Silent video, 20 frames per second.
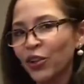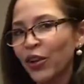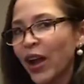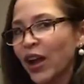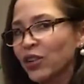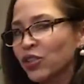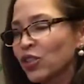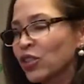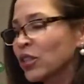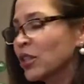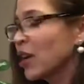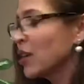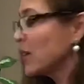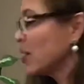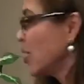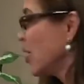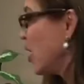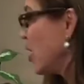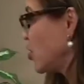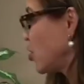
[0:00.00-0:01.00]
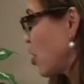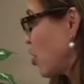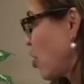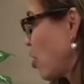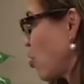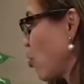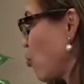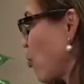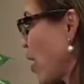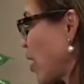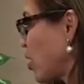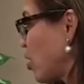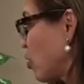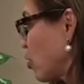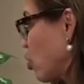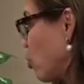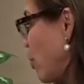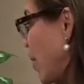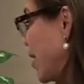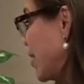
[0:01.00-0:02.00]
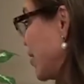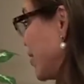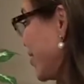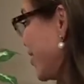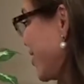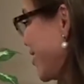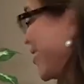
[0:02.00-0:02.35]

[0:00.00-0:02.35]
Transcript: exercise done on a regular basis.